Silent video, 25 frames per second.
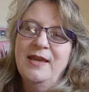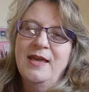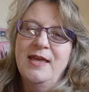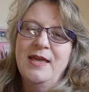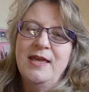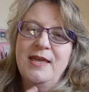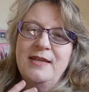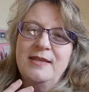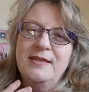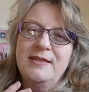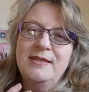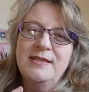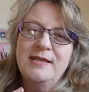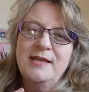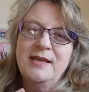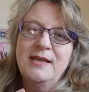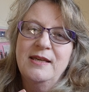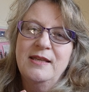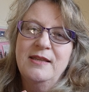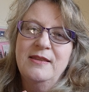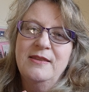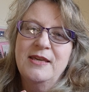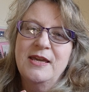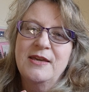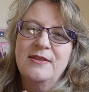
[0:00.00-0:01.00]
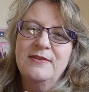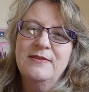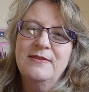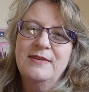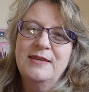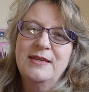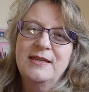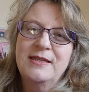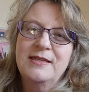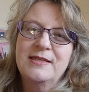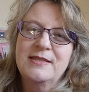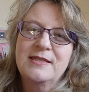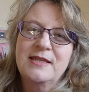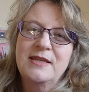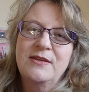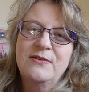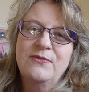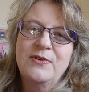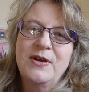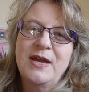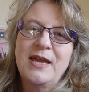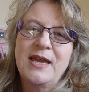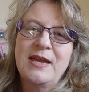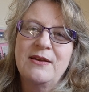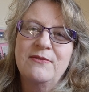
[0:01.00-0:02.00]
And the other thing is,
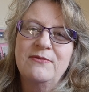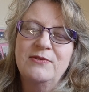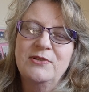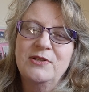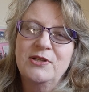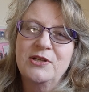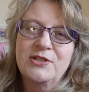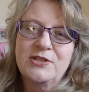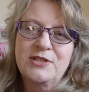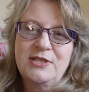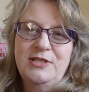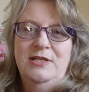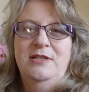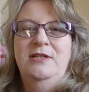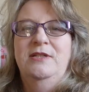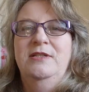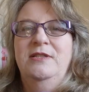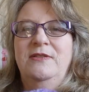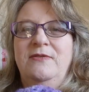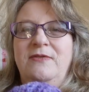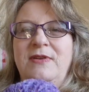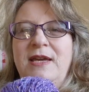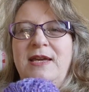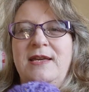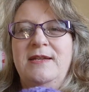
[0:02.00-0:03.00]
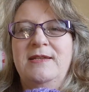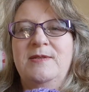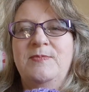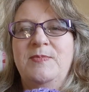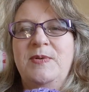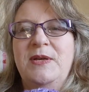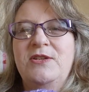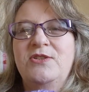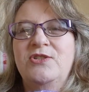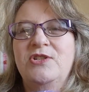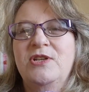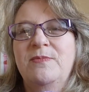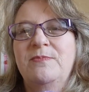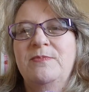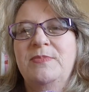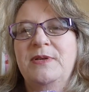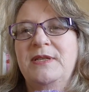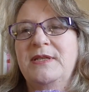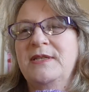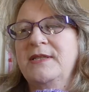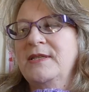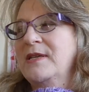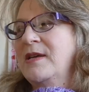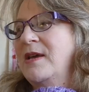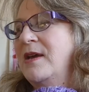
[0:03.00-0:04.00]
if I have lots and lots of hand spun
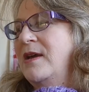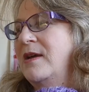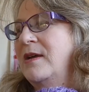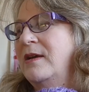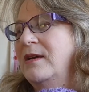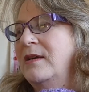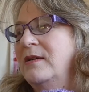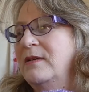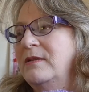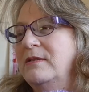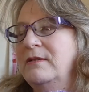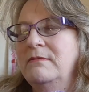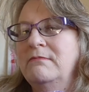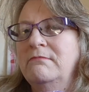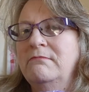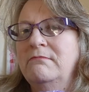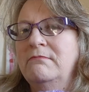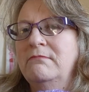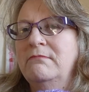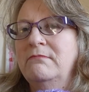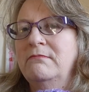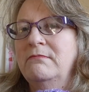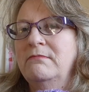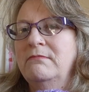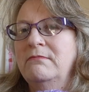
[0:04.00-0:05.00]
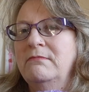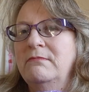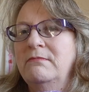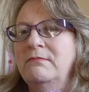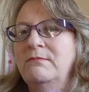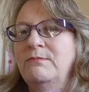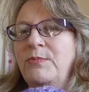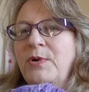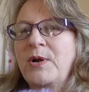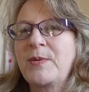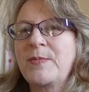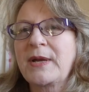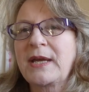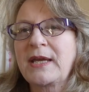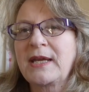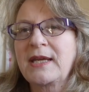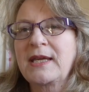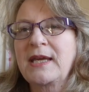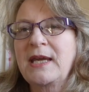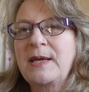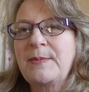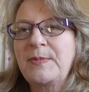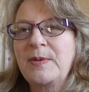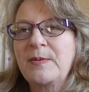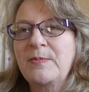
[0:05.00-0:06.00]
jumpers, where am I going
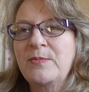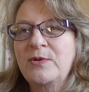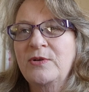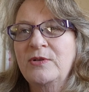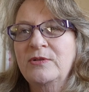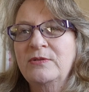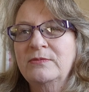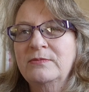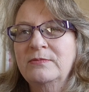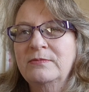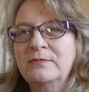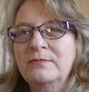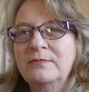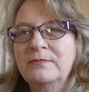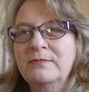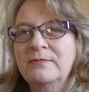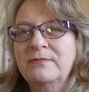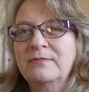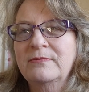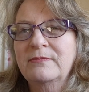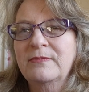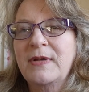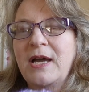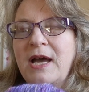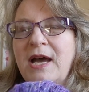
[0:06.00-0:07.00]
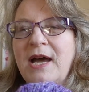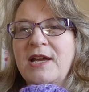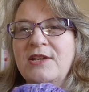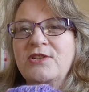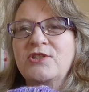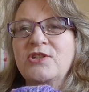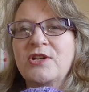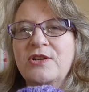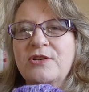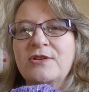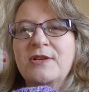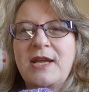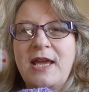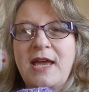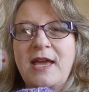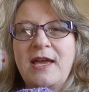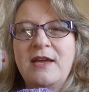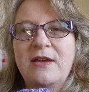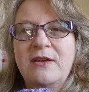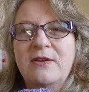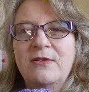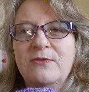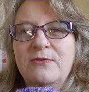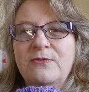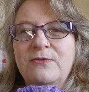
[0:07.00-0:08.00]
to keep them all? I don't
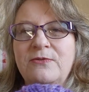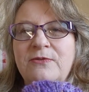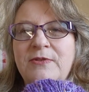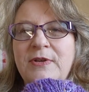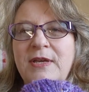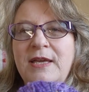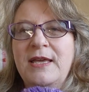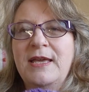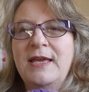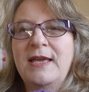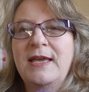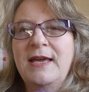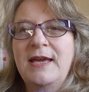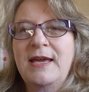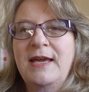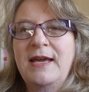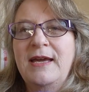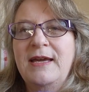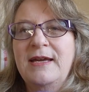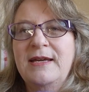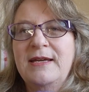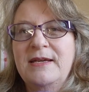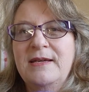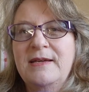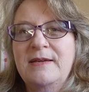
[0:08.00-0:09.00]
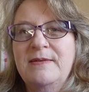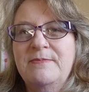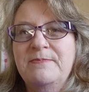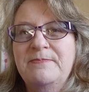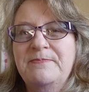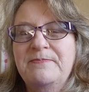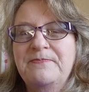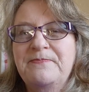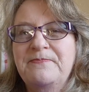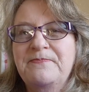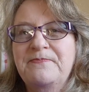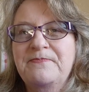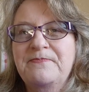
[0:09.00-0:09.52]
have the